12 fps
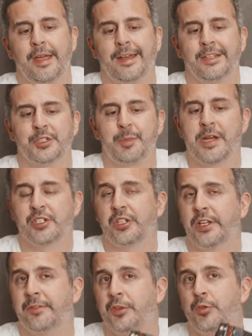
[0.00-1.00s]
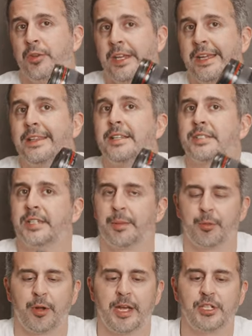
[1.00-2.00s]
And especially if you need the
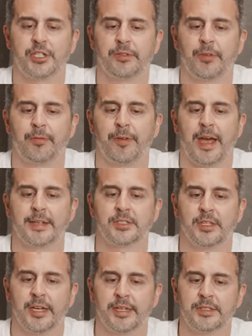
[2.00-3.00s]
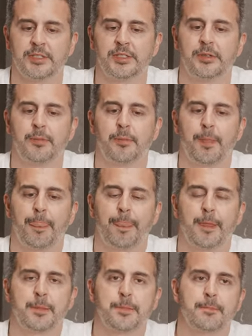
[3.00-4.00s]
separation of a fast lens,
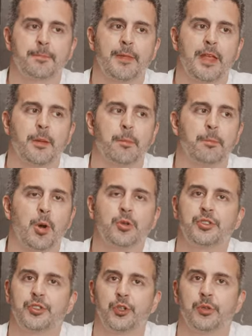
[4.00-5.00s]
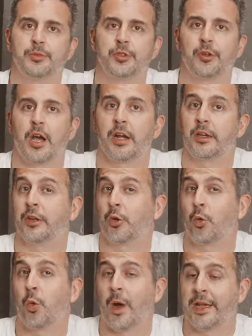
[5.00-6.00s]
most zooms are not going to
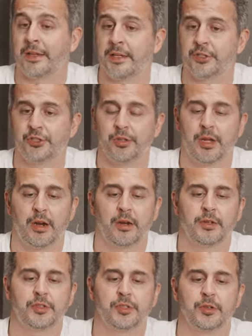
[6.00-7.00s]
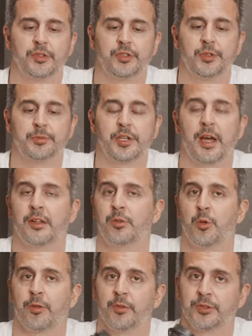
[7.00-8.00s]
quite get you there. So zoom's got a little
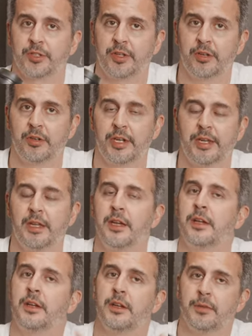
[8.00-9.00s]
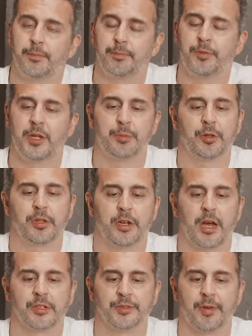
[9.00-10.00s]
more versatility, typically
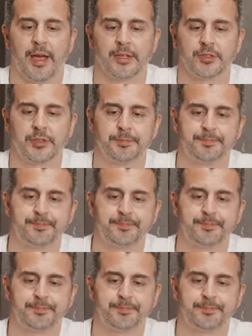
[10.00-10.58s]
not as fast.